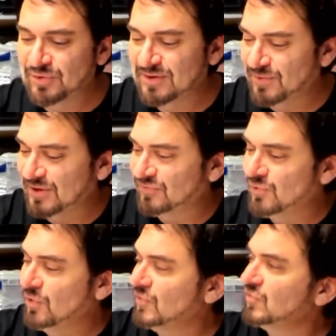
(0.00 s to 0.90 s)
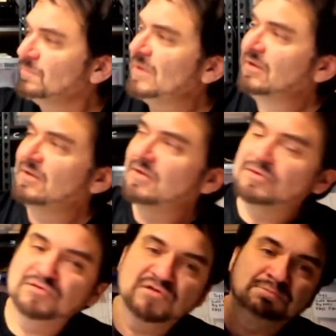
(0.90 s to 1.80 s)
with anybody, of course,
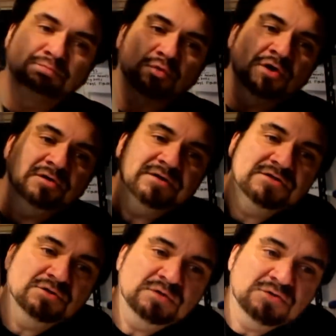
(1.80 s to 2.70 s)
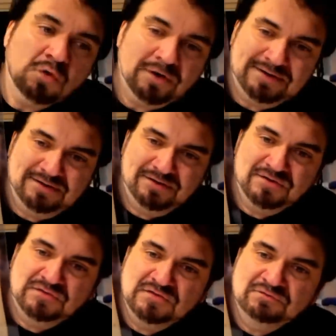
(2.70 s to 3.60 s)
this is Brooklyn, New York.
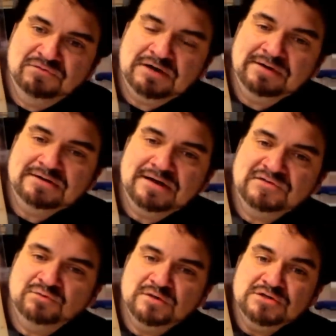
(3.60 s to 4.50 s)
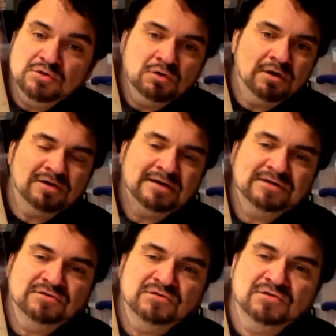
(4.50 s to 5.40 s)
This is a very nice one. New York
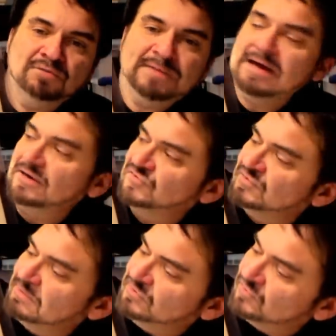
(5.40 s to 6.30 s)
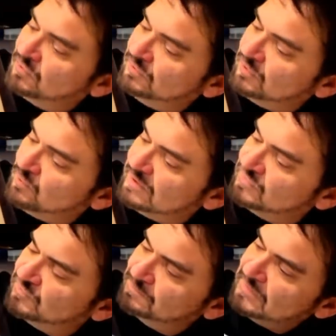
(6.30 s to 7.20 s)
collectors go mad on some of these earlier
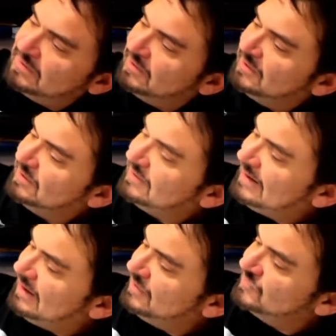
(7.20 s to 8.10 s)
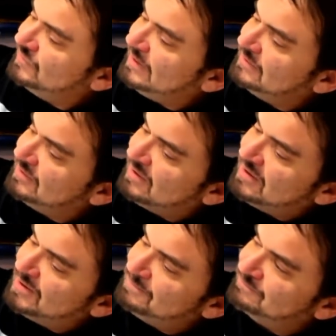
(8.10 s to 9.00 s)
ones. It has like
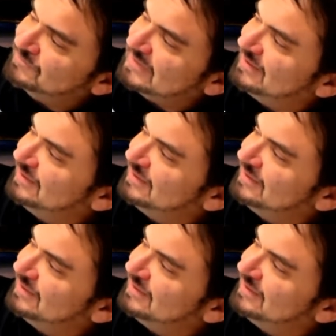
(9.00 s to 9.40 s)
um,